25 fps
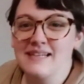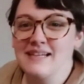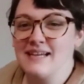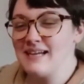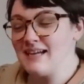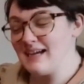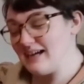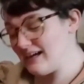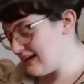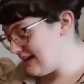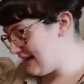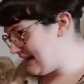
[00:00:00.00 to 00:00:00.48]

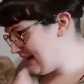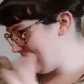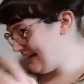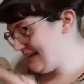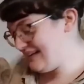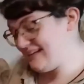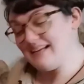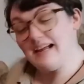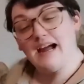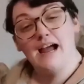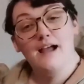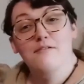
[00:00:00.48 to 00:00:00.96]

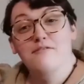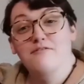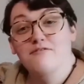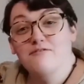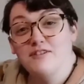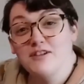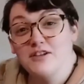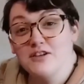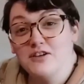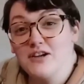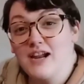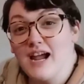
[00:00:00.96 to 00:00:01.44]
I
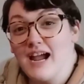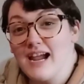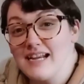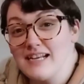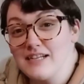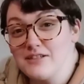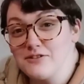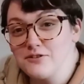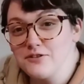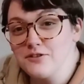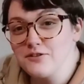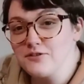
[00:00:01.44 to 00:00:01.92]
figured I'd
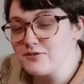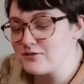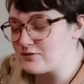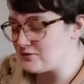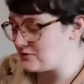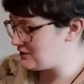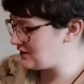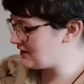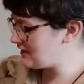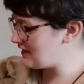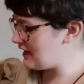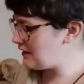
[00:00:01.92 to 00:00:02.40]
introduce her.
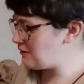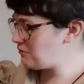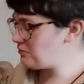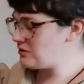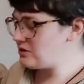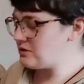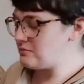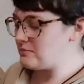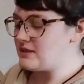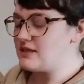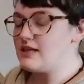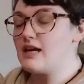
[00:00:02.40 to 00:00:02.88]
Today we're going
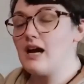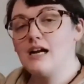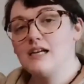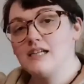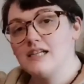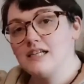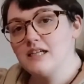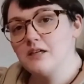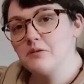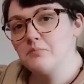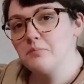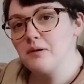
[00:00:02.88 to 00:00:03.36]
to be talking
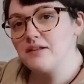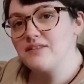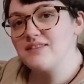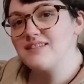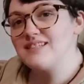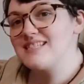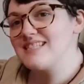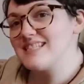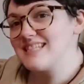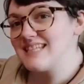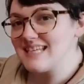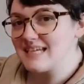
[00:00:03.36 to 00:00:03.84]
about the
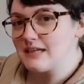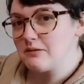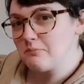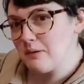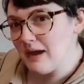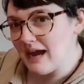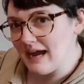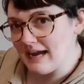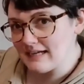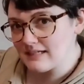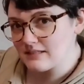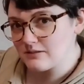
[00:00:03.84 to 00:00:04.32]
Sling
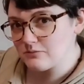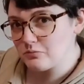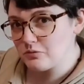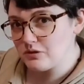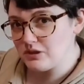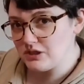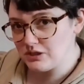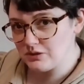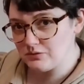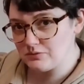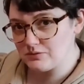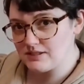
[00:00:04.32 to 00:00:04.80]
packs we
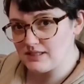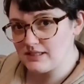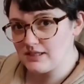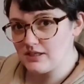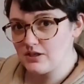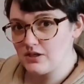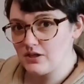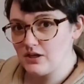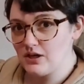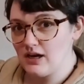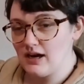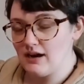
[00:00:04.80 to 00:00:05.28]
use
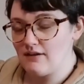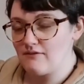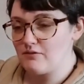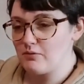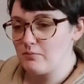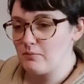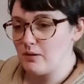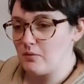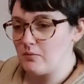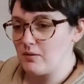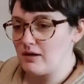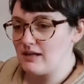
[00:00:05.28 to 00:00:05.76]
here at Vermont
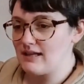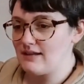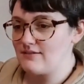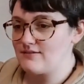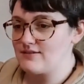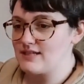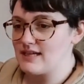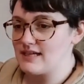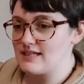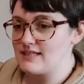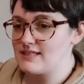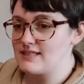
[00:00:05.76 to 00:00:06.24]
Wildlife
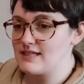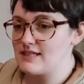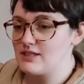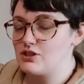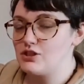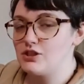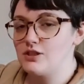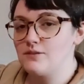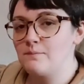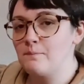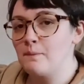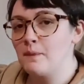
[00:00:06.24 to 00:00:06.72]
Science
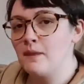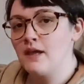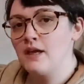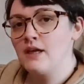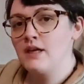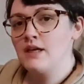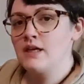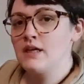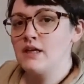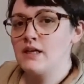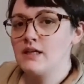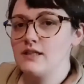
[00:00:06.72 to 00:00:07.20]
Station.
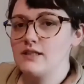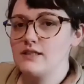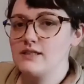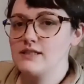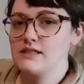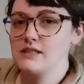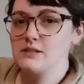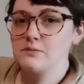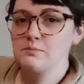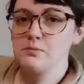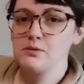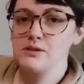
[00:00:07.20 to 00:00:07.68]
This is
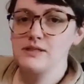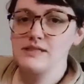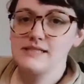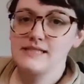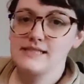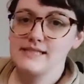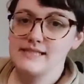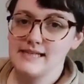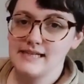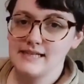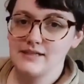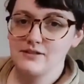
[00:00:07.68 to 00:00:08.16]
pretty
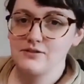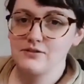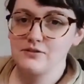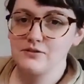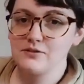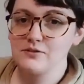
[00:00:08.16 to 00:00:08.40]
standard.